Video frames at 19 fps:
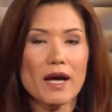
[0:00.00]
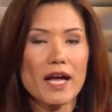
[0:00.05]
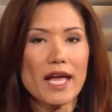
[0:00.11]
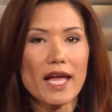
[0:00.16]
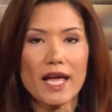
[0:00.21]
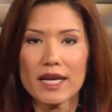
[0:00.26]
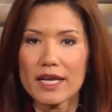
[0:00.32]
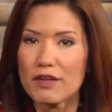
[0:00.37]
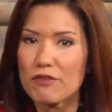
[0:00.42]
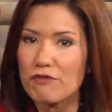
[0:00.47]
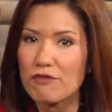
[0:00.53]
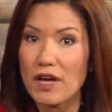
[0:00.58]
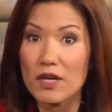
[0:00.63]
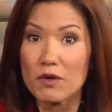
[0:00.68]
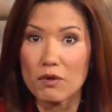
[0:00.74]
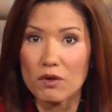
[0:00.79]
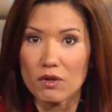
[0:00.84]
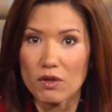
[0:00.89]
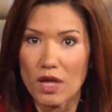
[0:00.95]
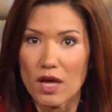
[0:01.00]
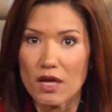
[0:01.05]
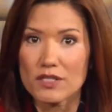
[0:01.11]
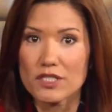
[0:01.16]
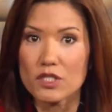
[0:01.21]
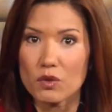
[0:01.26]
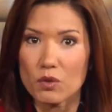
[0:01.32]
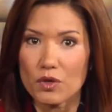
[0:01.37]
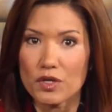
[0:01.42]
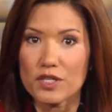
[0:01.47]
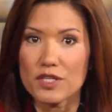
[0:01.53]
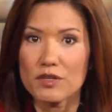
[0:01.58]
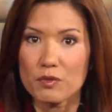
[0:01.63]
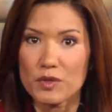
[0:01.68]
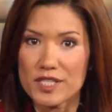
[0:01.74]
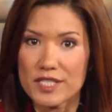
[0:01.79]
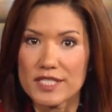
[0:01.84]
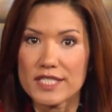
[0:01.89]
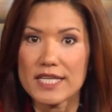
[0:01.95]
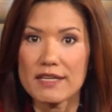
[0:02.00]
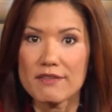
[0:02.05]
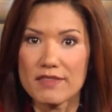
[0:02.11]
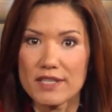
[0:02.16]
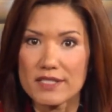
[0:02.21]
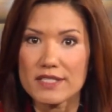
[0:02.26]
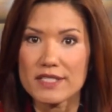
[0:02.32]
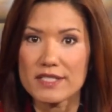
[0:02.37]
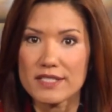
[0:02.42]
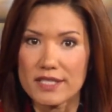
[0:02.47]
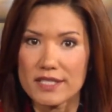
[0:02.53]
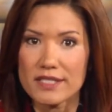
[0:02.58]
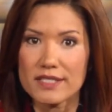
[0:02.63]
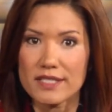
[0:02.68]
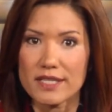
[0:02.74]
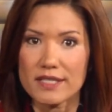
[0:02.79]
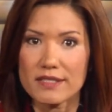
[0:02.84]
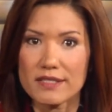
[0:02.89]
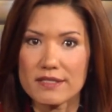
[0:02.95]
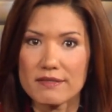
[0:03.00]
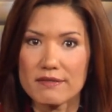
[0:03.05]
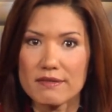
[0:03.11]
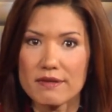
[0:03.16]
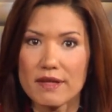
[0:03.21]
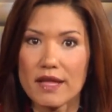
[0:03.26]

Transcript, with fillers: by any federal laws in order to receive this assistance,